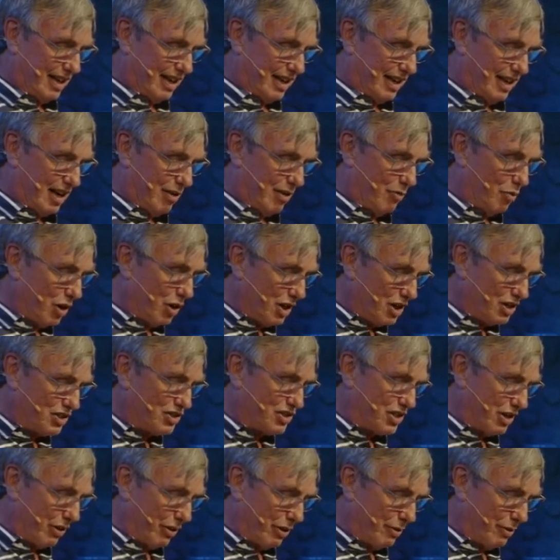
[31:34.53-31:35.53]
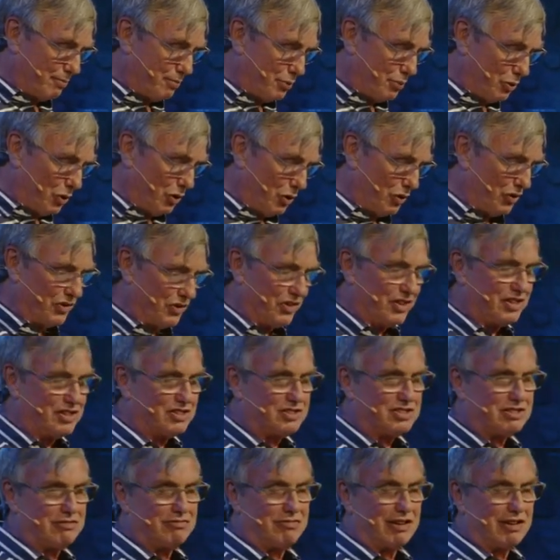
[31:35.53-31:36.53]
And what is so important is
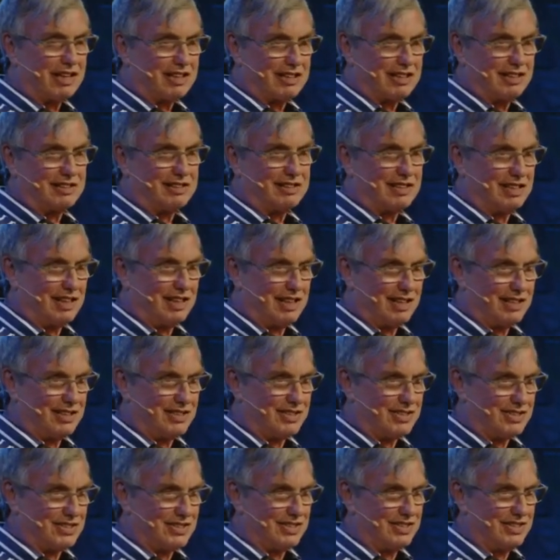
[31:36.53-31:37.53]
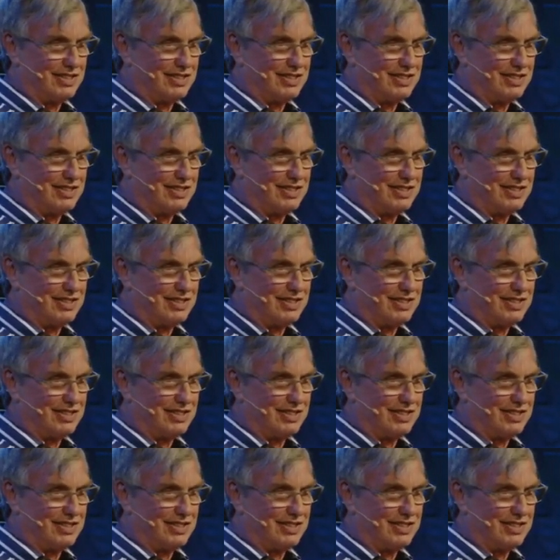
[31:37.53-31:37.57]
to recognize